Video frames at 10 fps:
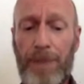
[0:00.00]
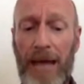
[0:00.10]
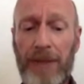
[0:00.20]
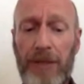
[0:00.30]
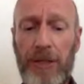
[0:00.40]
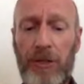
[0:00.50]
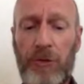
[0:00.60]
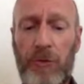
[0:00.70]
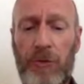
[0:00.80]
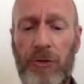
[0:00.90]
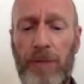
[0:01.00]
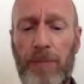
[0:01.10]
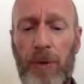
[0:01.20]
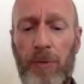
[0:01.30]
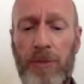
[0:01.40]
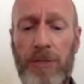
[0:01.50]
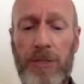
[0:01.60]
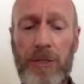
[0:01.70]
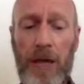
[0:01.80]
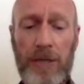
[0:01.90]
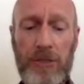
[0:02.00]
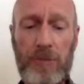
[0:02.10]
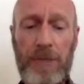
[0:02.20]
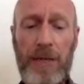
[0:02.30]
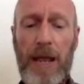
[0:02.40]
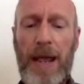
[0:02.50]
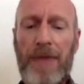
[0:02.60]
panic-inducing moment, it occurs to me